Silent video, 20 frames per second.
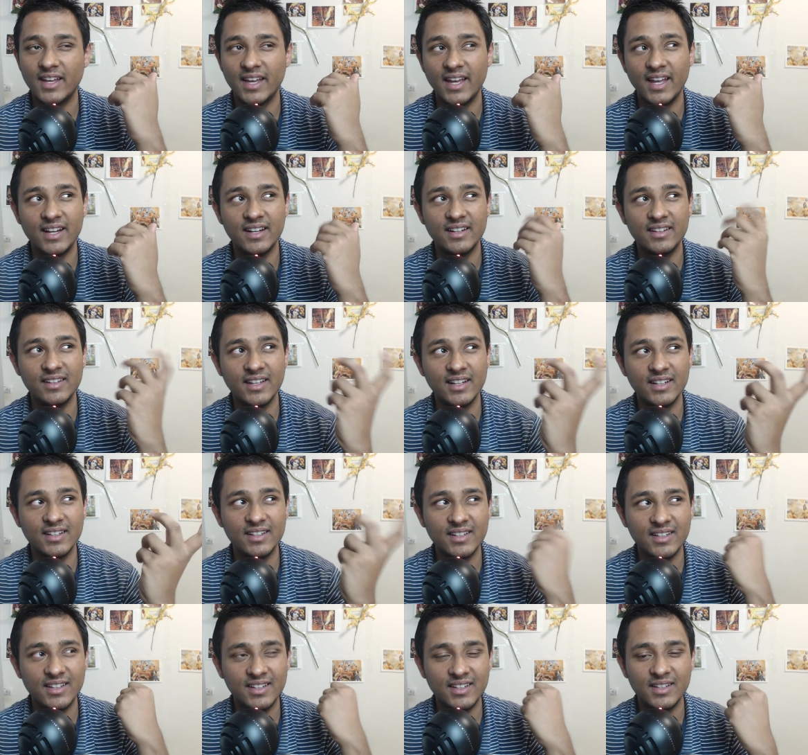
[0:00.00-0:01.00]
And then
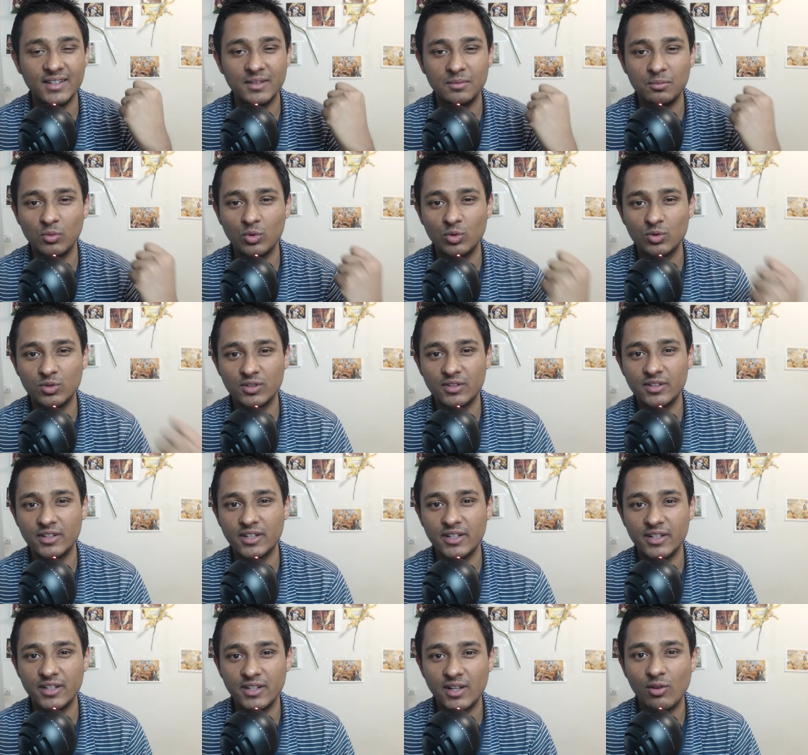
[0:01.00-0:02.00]
the most
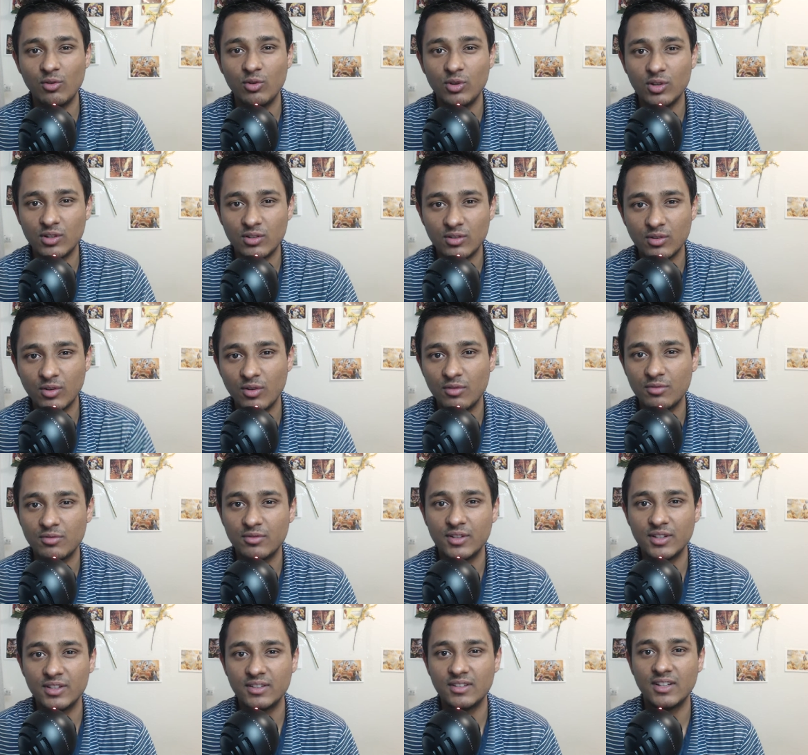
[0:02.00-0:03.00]
dreaded hour of
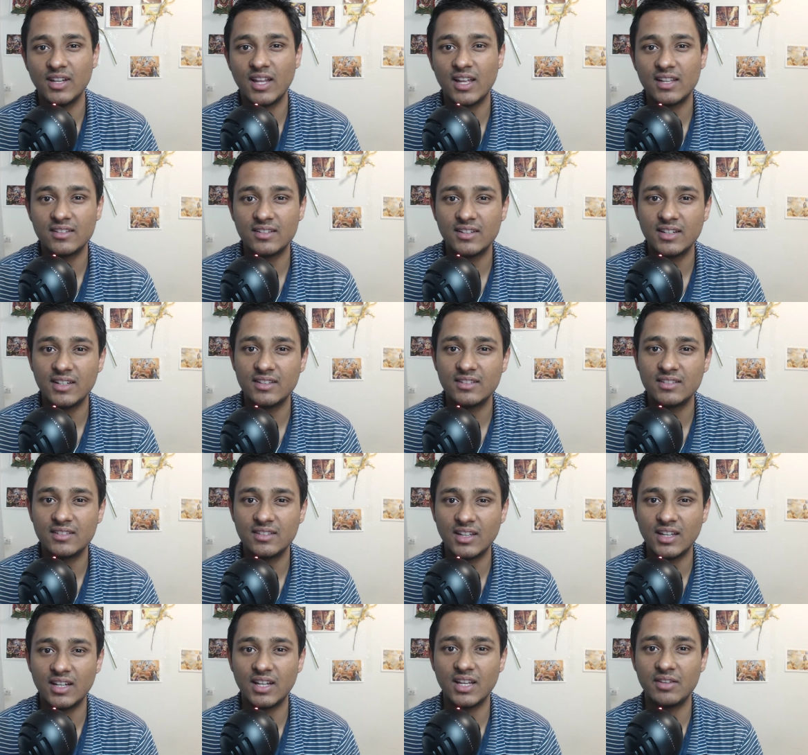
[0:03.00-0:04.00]
his last days
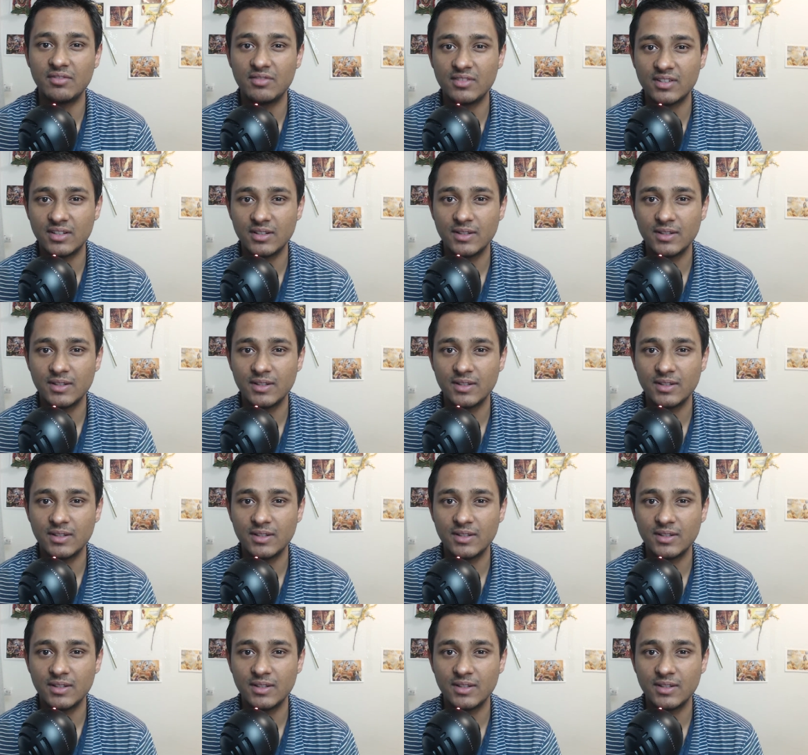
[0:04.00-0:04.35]
arrived.